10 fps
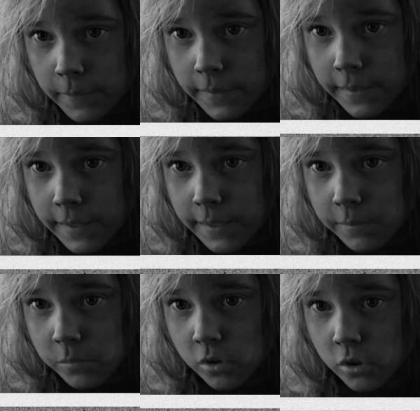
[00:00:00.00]
My
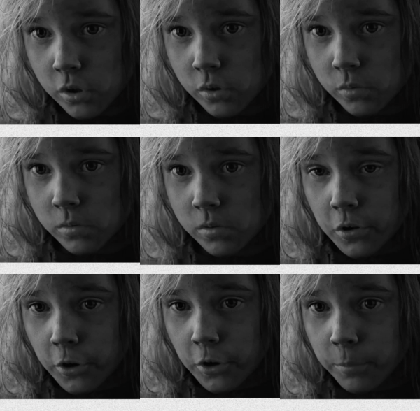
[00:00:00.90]
name's Newt.
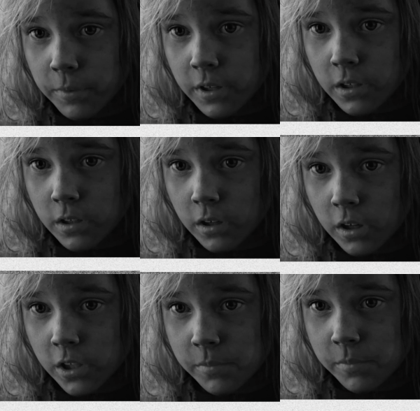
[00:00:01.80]
Nobody
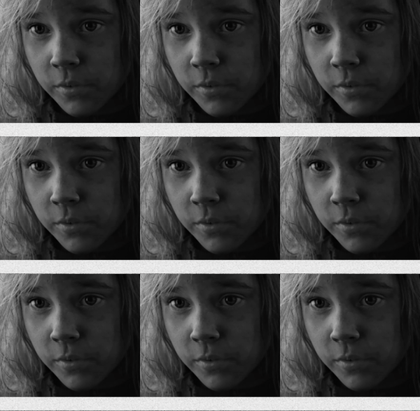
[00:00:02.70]
calls me